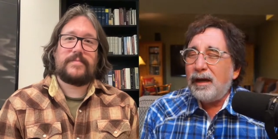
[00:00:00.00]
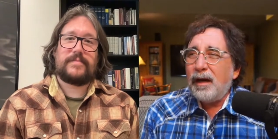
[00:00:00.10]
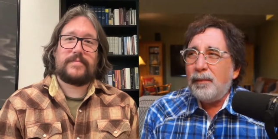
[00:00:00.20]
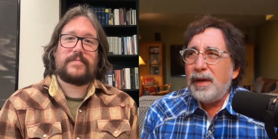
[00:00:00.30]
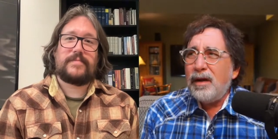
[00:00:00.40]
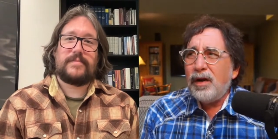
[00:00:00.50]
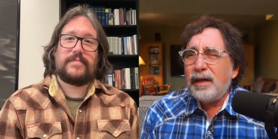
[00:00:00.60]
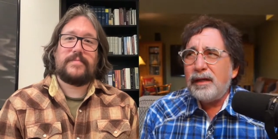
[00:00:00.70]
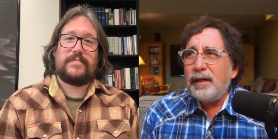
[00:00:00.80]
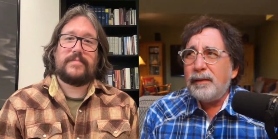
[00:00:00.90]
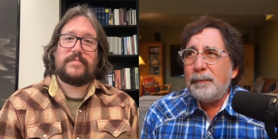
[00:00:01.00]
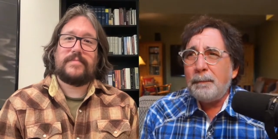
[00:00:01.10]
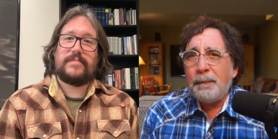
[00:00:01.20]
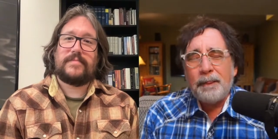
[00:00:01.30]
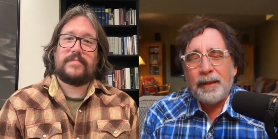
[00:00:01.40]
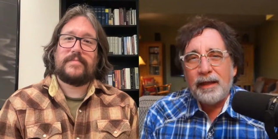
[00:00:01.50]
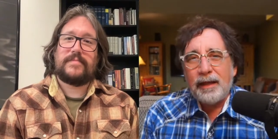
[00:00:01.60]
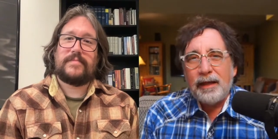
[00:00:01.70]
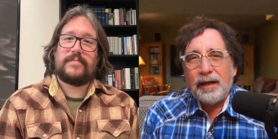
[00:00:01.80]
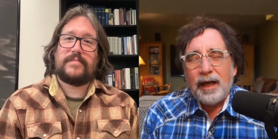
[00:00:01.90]
Speaker 1: America
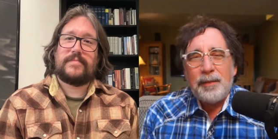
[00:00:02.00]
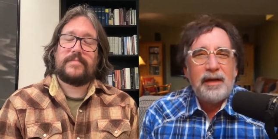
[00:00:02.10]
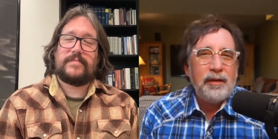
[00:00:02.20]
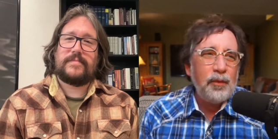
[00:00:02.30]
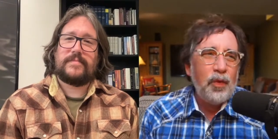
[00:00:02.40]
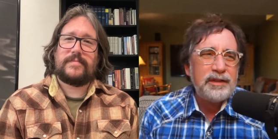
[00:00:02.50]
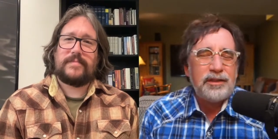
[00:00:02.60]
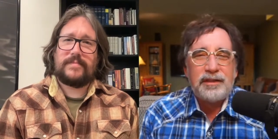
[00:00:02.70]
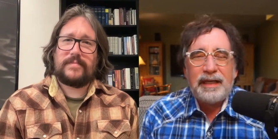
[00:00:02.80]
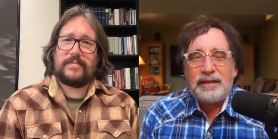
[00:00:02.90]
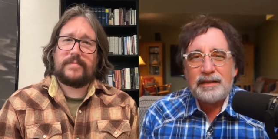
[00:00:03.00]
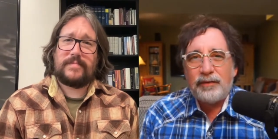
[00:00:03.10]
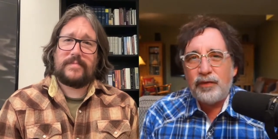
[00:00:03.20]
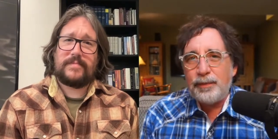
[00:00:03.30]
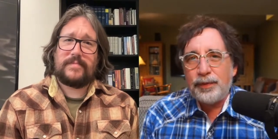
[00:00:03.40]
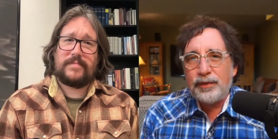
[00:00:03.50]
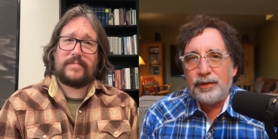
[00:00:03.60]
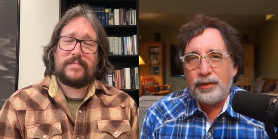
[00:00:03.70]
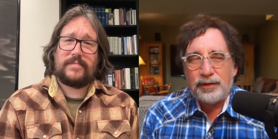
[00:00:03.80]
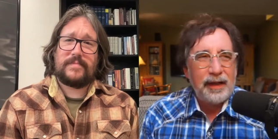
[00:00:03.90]
I mean, what saints have we
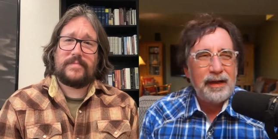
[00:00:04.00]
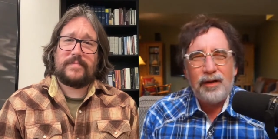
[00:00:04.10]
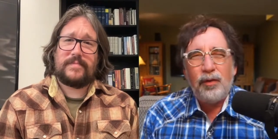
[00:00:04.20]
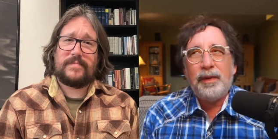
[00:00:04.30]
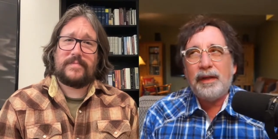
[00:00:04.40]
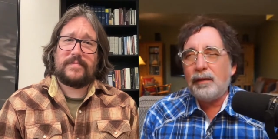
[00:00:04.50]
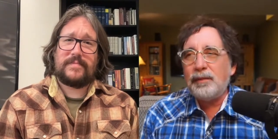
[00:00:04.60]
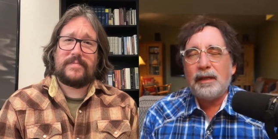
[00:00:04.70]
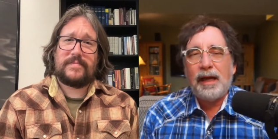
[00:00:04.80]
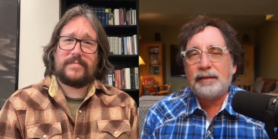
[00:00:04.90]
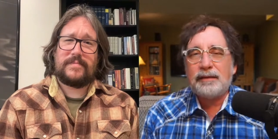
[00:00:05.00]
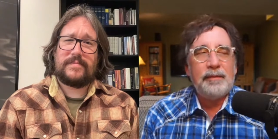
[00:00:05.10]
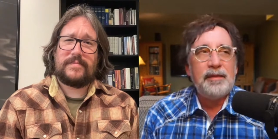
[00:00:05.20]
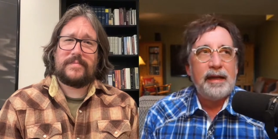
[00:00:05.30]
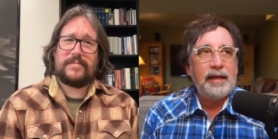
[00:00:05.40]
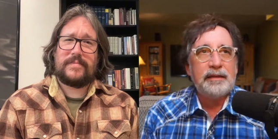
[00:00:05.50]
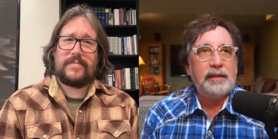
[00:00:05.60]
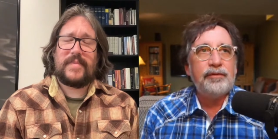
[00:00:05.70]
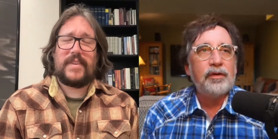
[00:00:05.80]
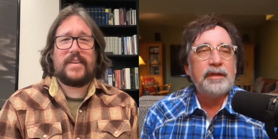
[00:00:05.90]
produced? I, I don't mean I'm not asking I'm not
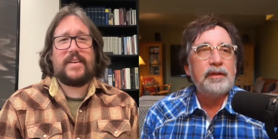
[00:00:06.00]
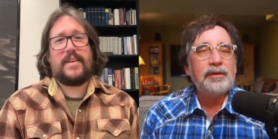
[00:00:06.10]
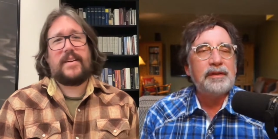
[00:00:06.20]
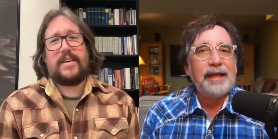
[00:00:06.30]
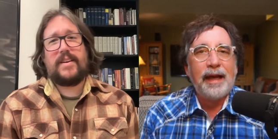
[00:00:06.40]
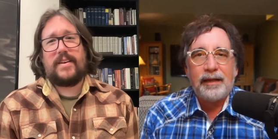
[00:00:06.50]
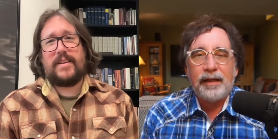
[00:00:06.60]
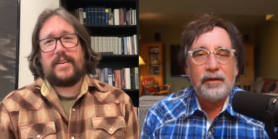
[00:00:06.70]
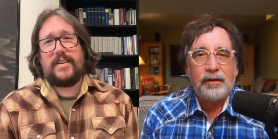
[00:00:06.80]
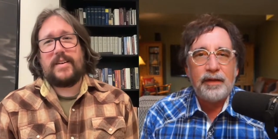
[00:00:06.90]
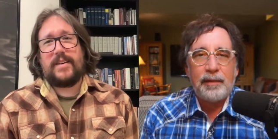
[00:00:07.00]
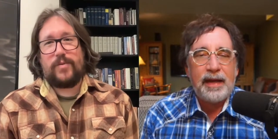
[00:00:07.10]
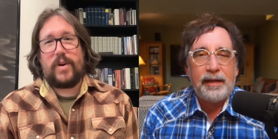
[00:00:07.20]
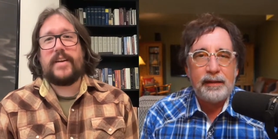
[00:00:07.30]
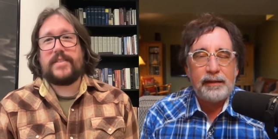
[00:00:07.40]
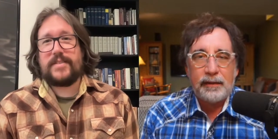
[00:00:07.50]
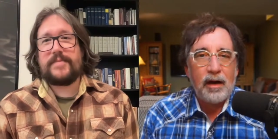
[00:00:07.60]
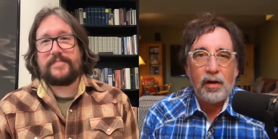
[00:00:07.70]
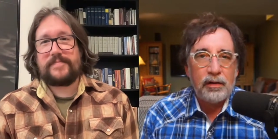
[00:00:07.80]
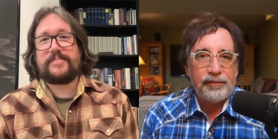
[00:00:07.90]
asking for you know technical. They made right. it into the
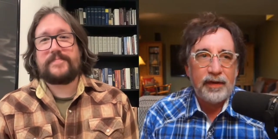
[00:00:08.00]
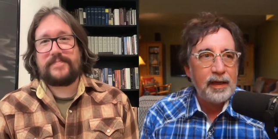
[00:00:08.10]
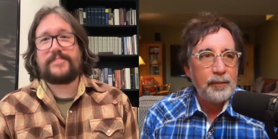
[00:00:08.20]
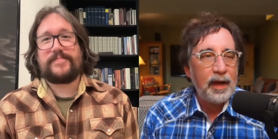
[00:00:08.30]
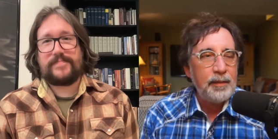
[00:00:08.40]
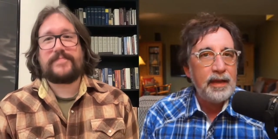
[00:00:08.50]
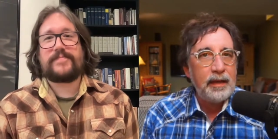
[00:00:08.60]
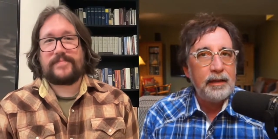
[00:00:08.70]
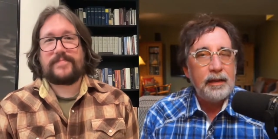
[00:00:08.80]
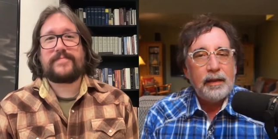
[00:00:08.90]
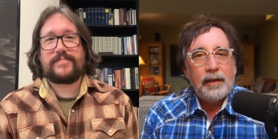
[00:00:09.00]
Hall of Fame. I mean,